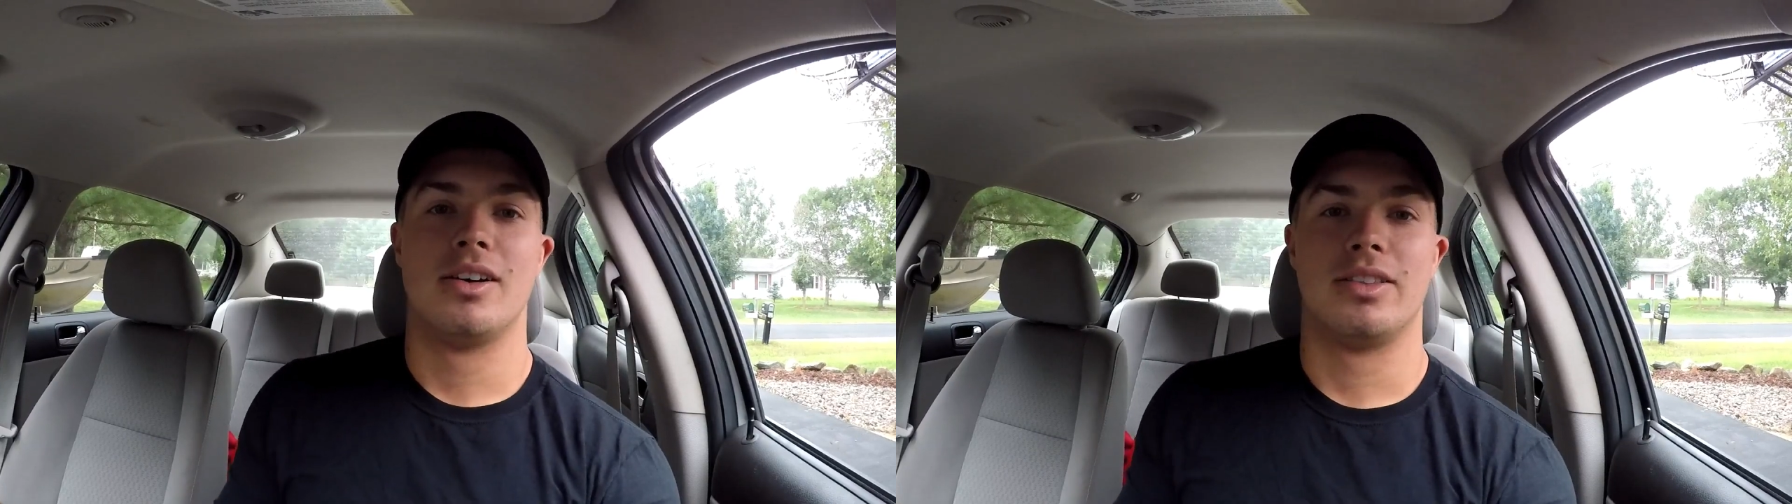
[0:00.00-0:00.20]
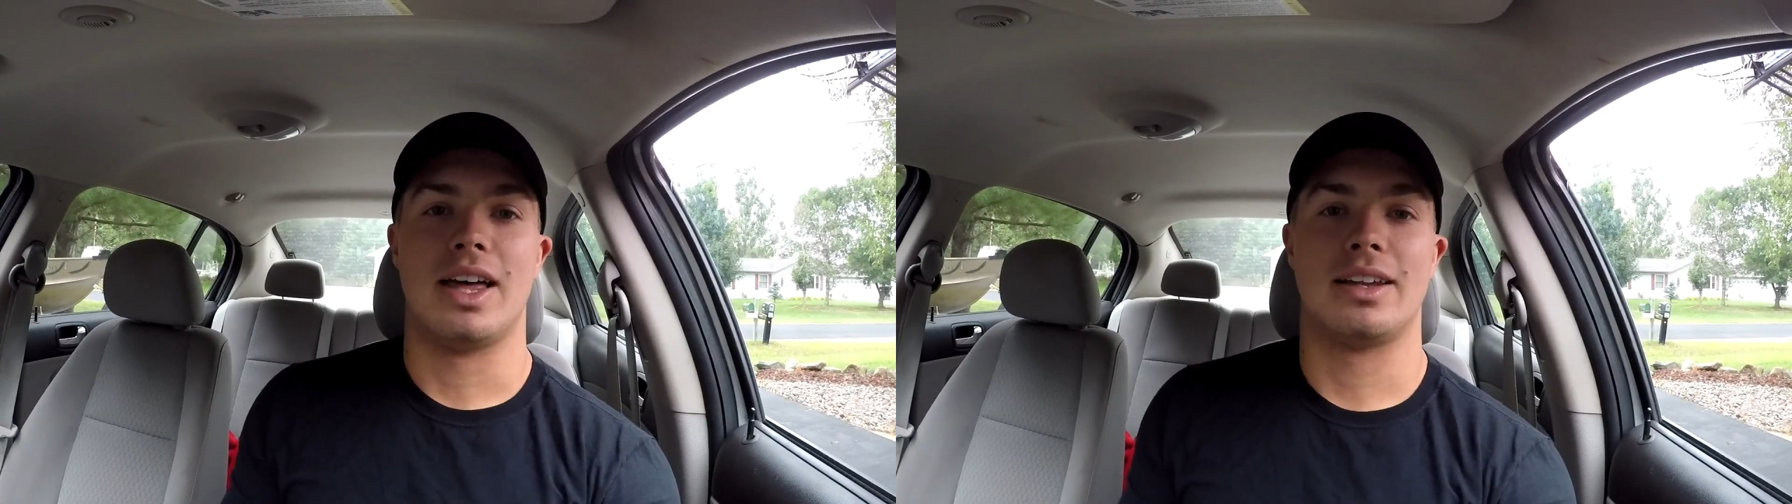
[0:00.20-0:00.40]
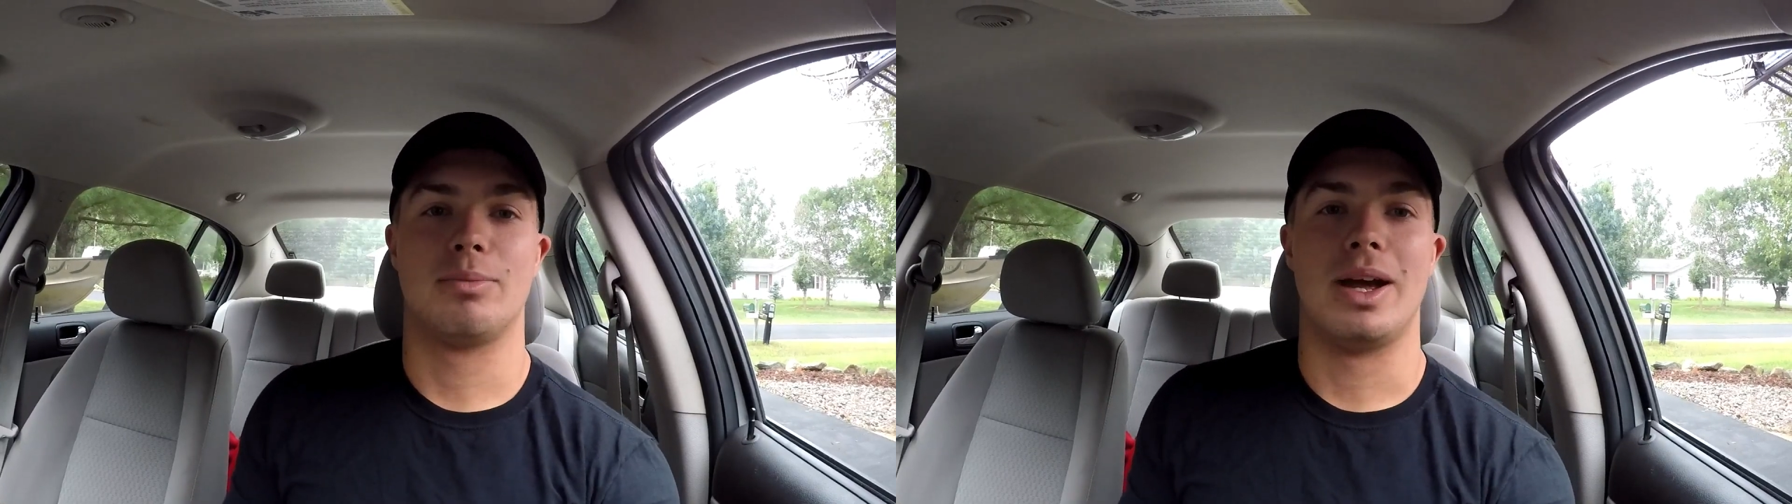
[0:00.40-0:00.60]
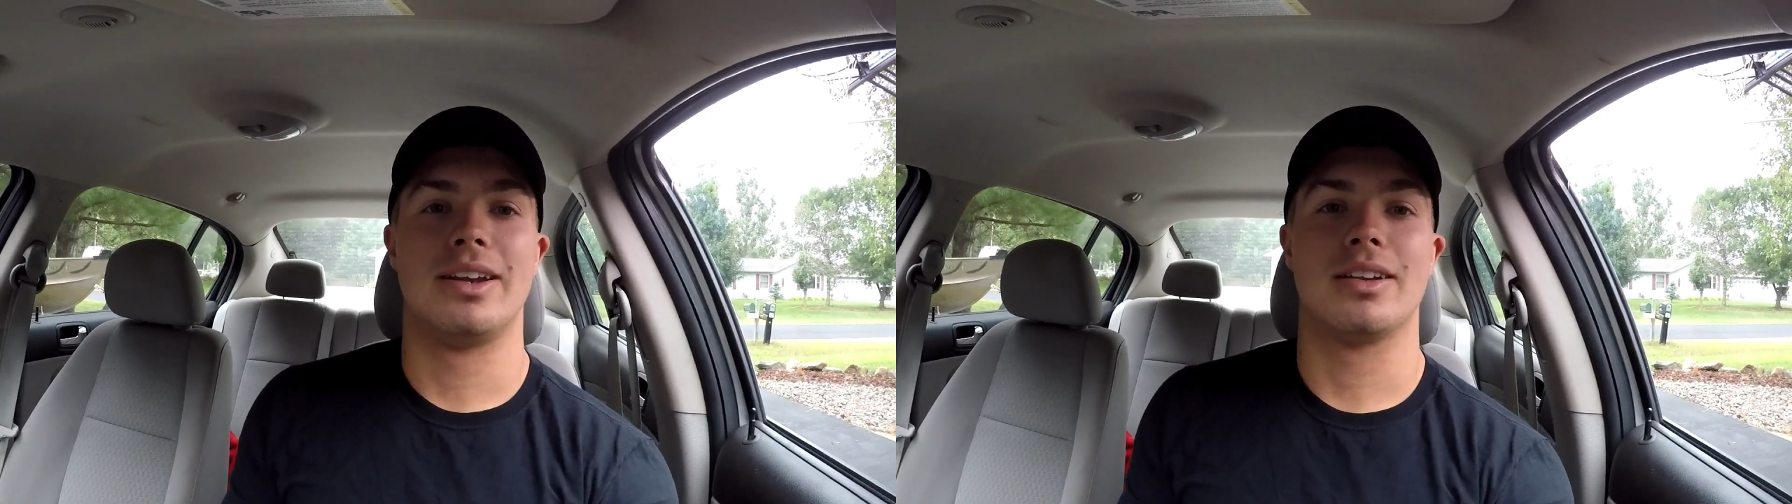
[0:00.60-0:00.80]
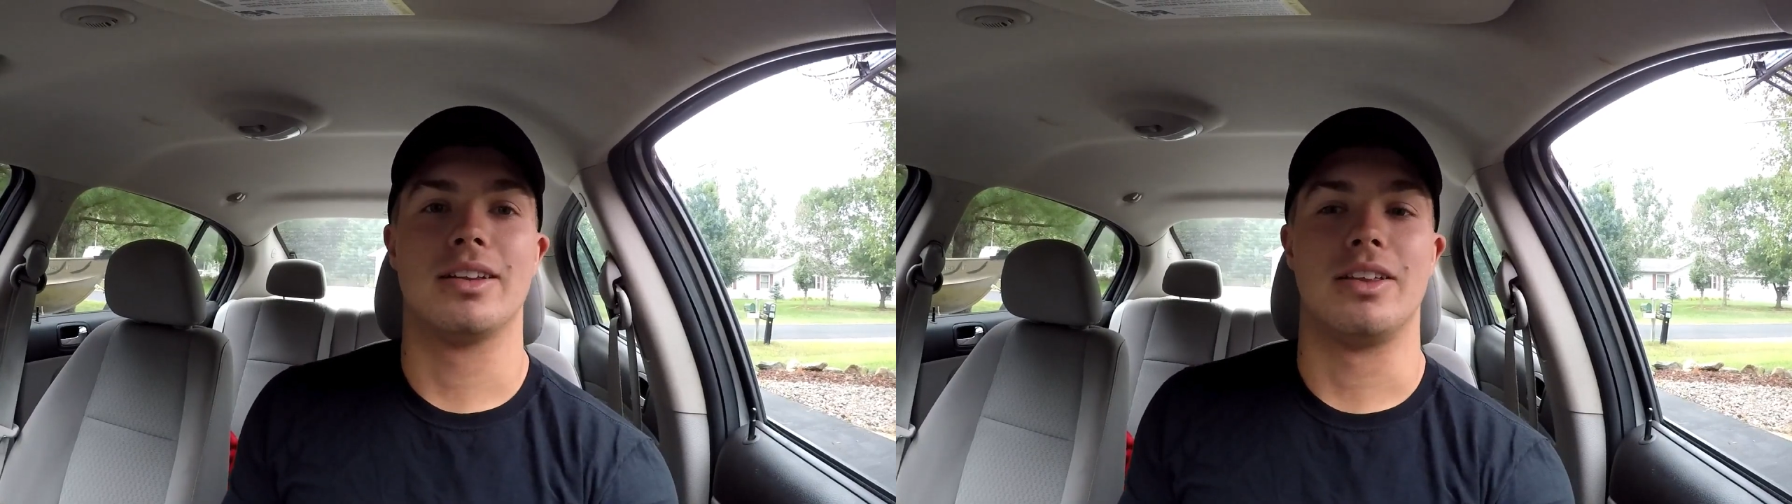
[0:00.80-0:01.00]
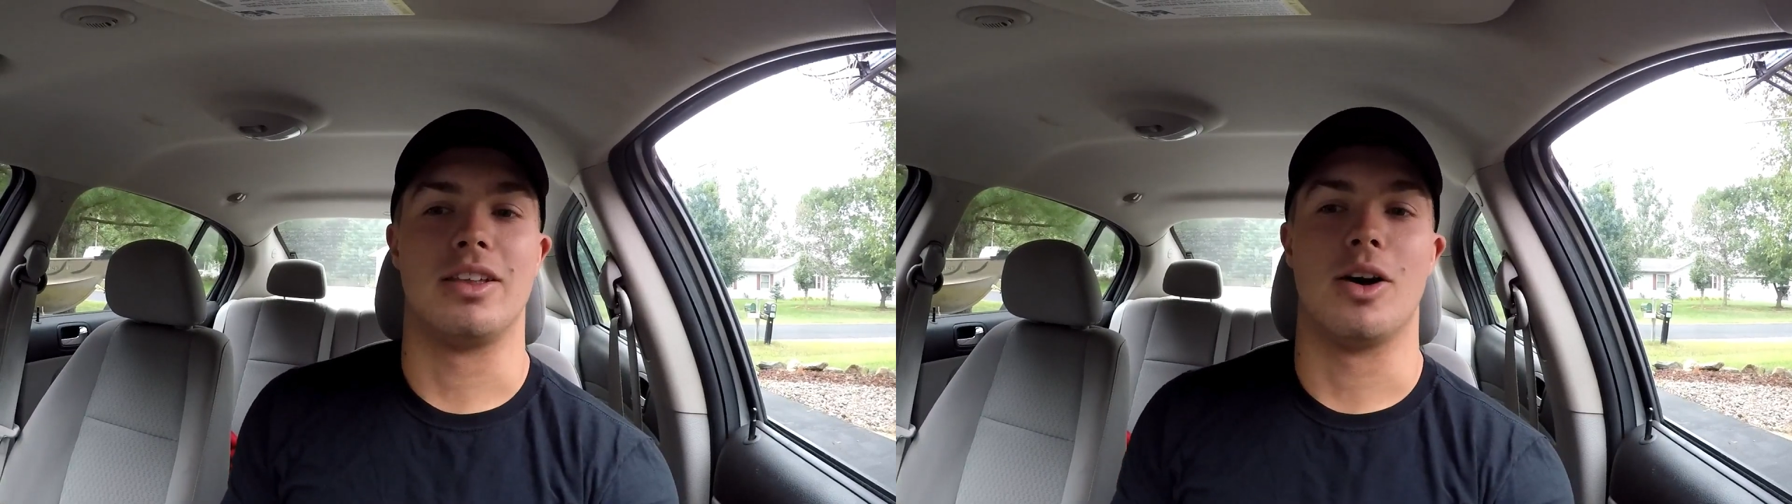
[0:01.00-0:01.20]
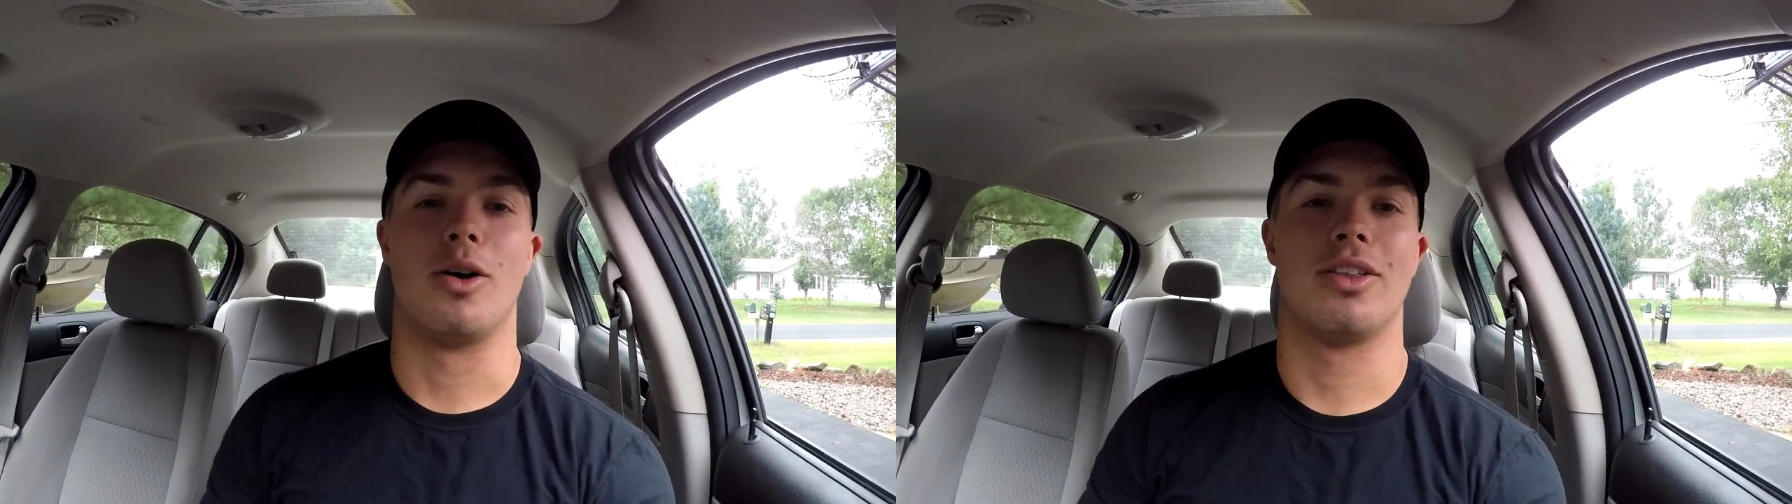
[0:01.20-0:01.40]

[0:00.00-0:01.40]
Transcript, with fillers: that's basically the only